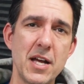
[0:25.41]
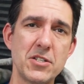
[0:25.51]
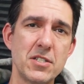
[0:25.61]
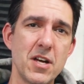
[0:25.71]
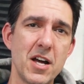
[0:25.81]
I
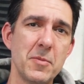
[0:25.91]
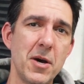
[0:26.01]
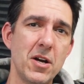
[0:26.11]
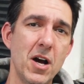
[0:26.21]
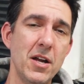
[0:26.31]
actually talk
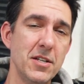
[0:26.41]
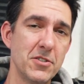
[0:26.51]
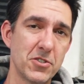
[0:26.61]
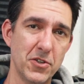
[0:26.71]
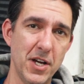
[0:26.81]
about
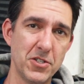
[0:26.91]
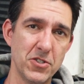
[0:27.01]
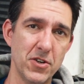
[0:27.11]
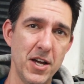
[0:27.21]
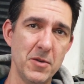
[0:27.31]
audience
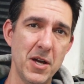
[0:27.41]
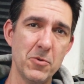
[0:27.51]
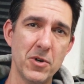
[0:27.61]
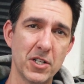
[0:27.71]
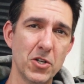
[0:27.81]
creation or how you might
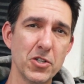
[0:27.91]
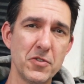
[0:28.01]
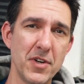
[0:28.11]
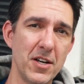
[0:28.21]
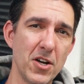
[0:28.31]
want to
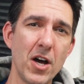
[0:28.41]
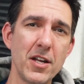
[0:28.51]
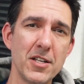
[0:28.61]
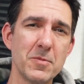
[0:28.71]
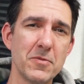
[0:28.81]
cultivate an
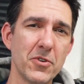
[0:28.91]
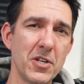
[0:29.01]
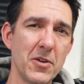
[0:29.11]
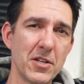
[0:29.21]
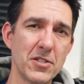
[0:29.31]
audience before
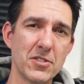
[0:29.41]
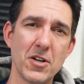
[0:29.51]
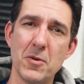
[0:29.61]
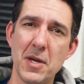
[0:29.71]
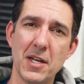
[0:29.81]
you actually
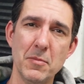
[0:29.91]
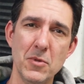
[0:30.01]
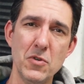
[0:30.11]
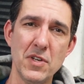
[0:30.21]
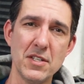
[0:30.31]
start making
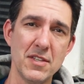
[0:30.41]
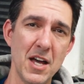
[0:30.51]
movies.